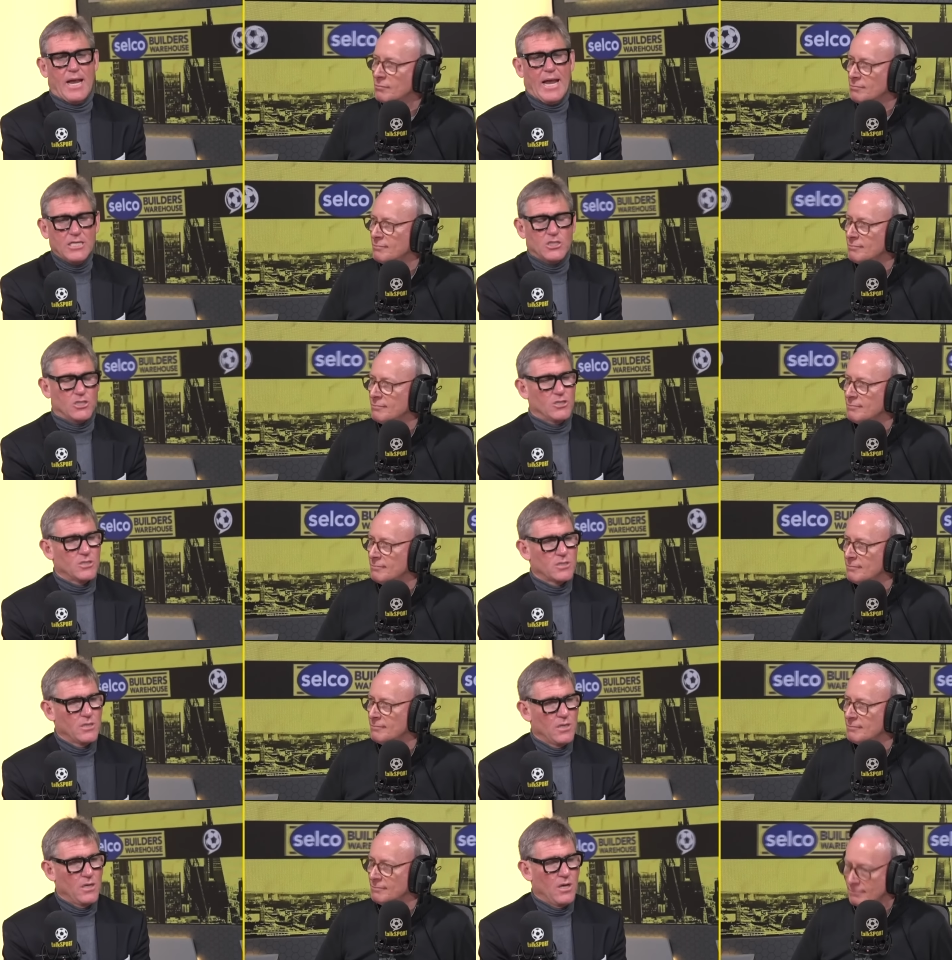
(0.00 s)
Speaker 1: injured,
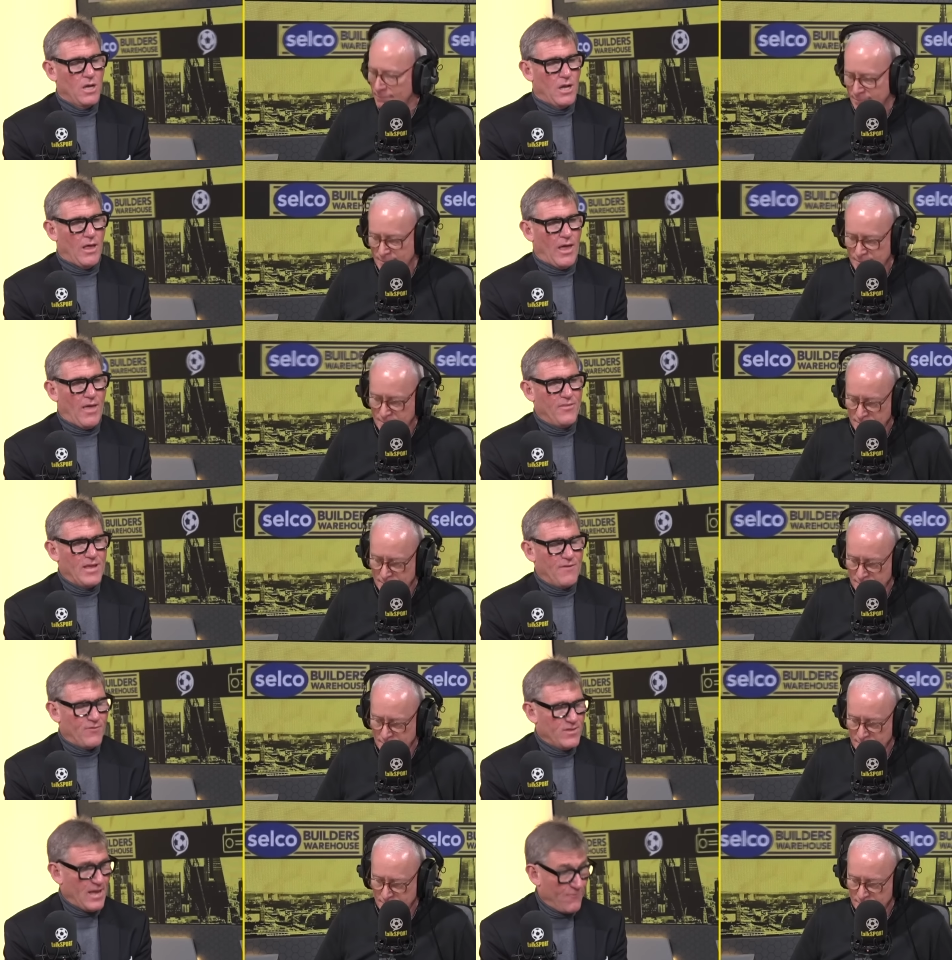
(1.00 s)
and the
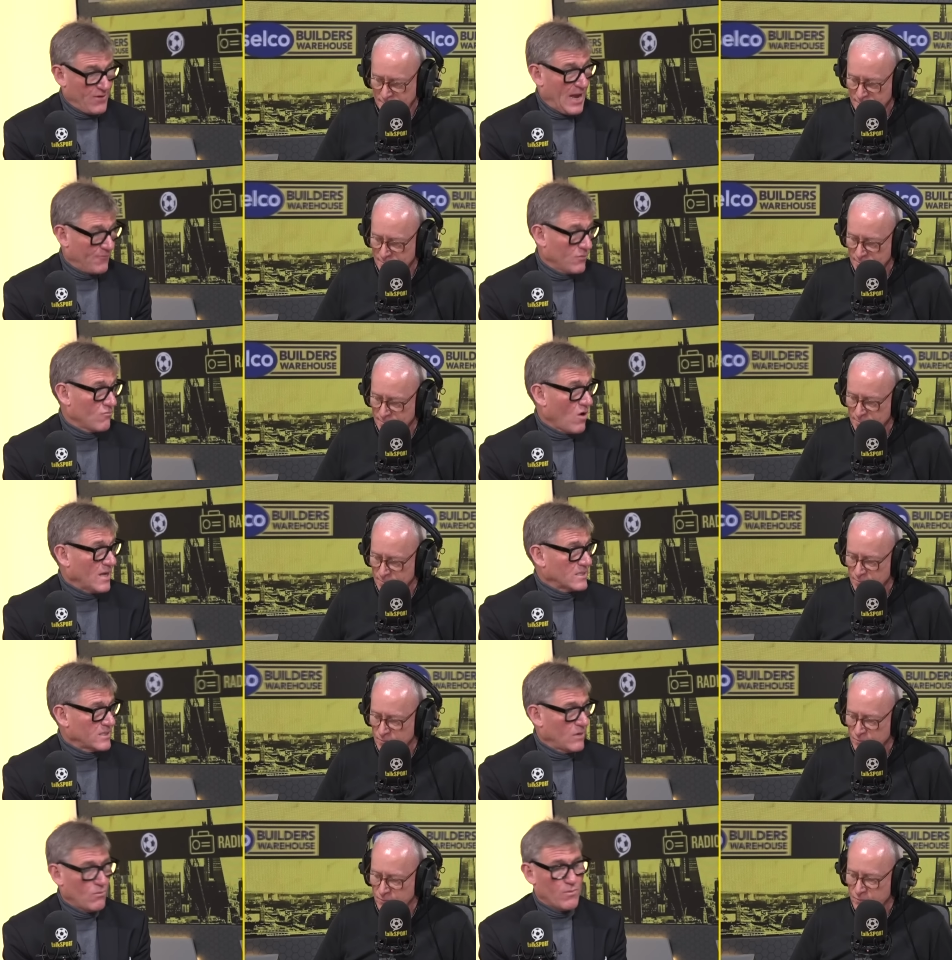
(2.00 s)
F A, the F A have the right to
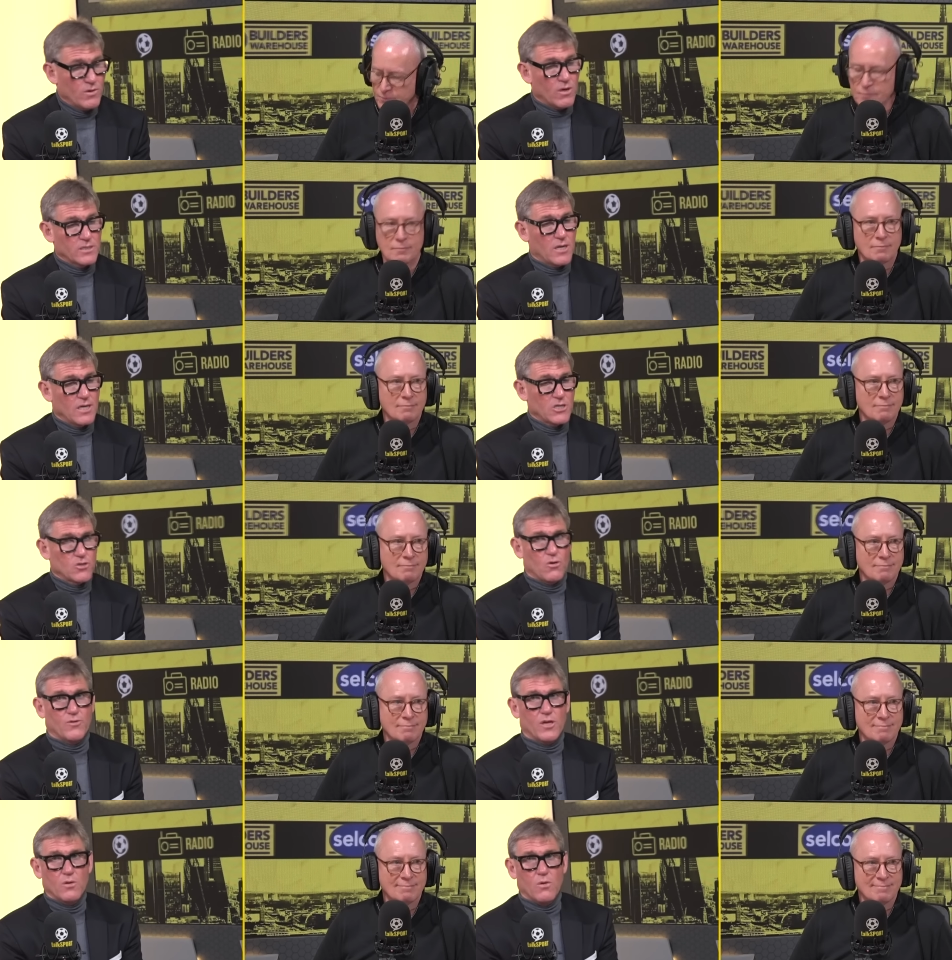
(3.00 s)
say, well, we're not entirely sure
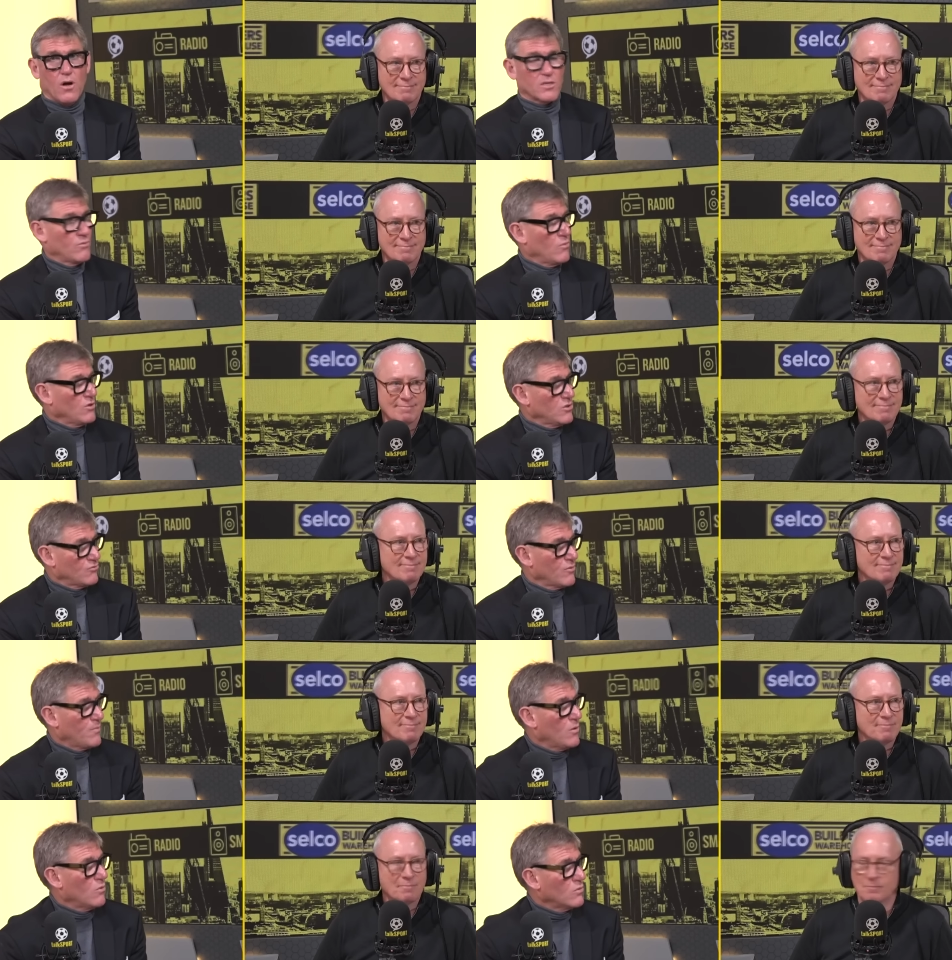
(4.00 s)
that you are, so we want you to
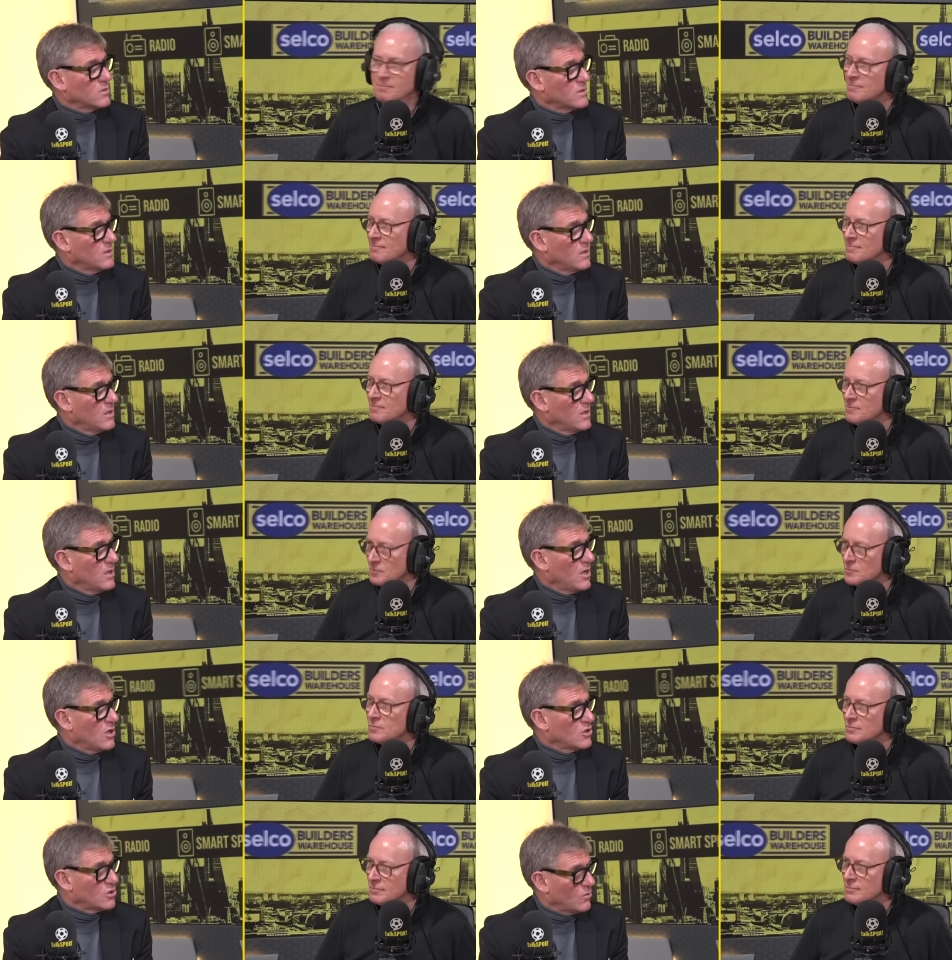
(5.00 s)
report
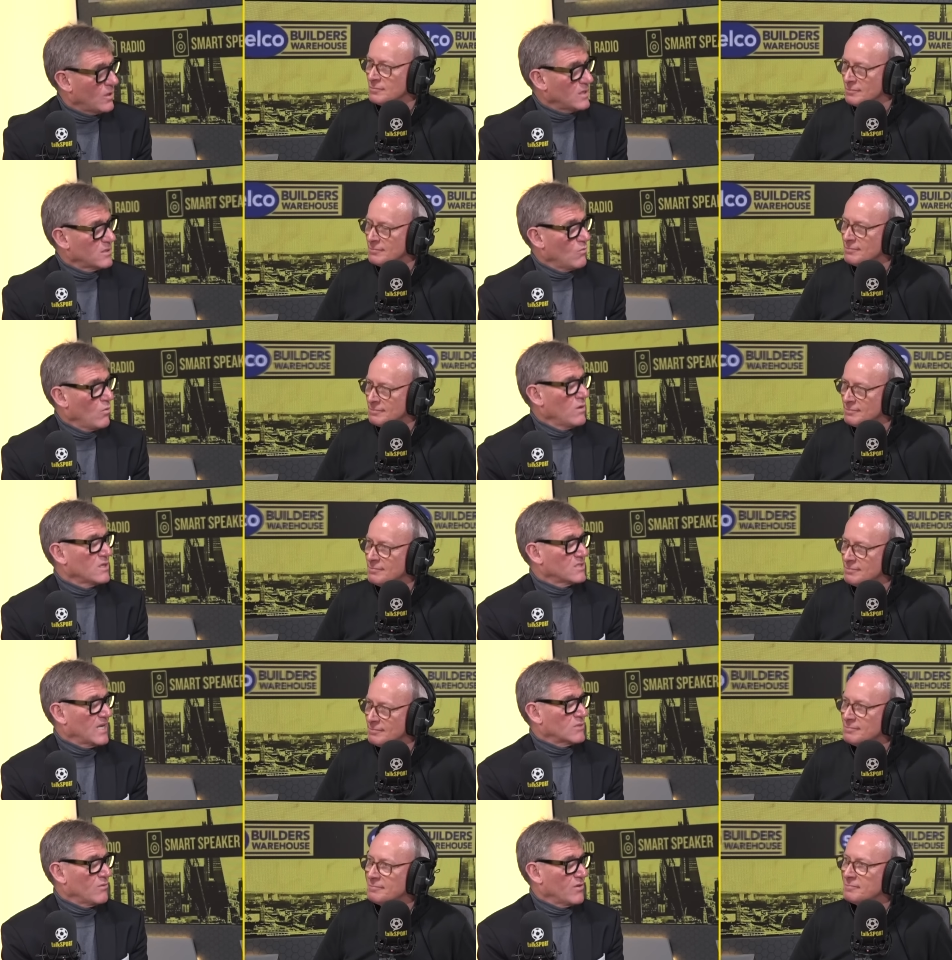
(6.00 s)
to us, and we'll
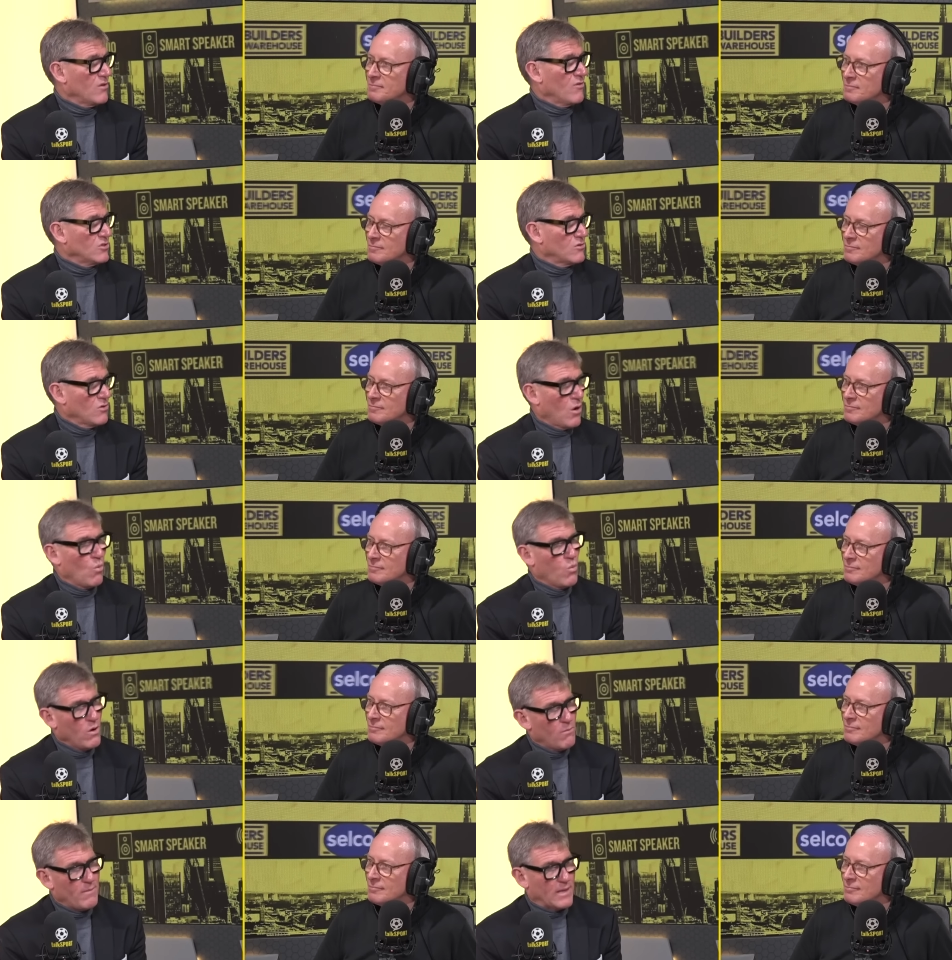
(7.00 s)
assess whether you're injured or not.
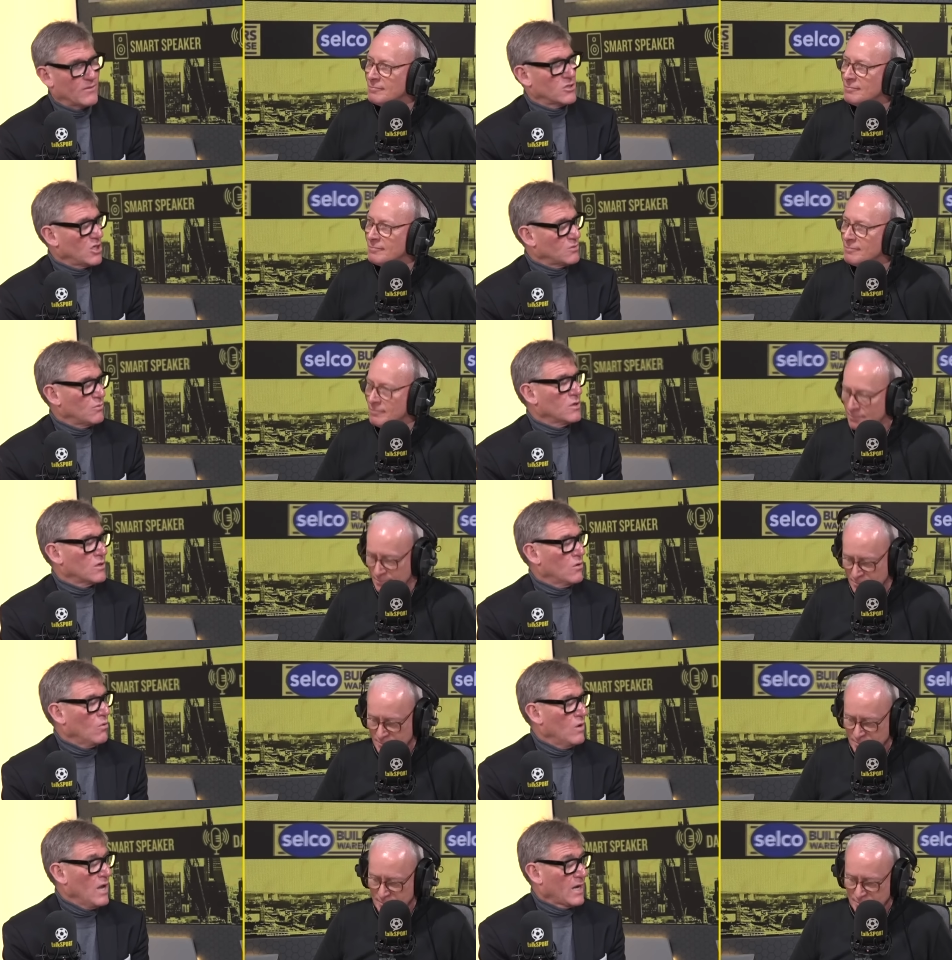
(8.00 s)
We'll make the judgment
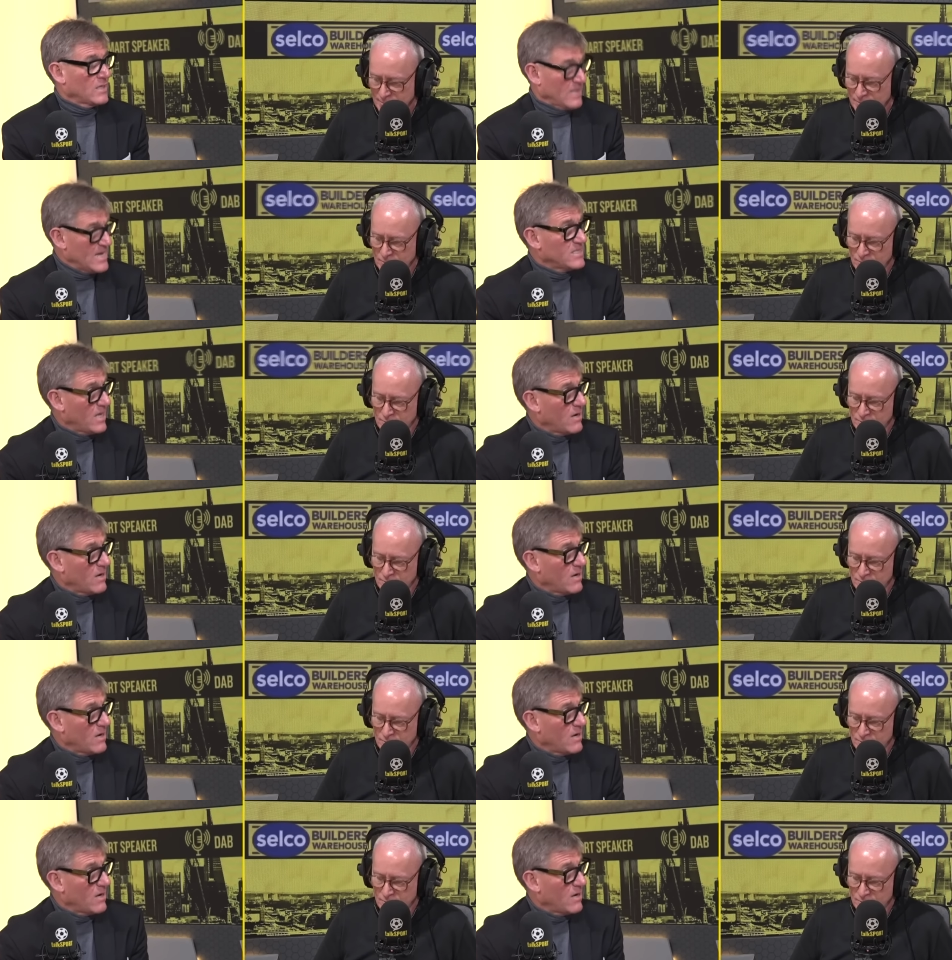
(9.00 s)
call, because that is